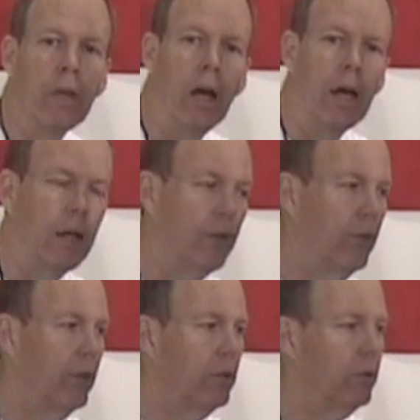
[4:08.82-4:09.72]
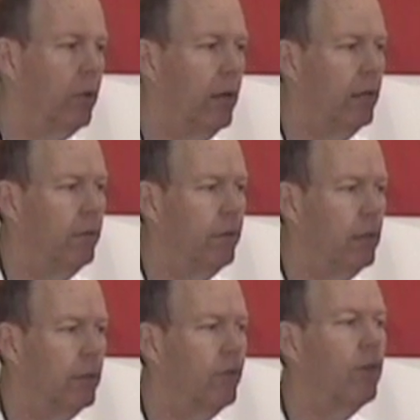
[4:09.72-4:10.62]
on a single
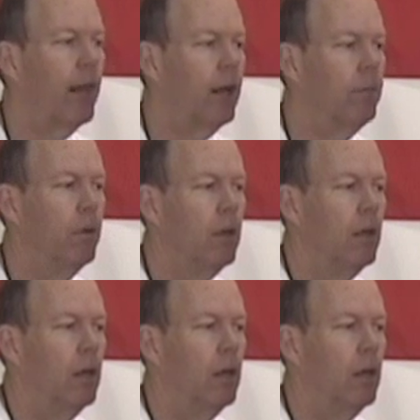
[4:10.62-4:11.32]
drive setup,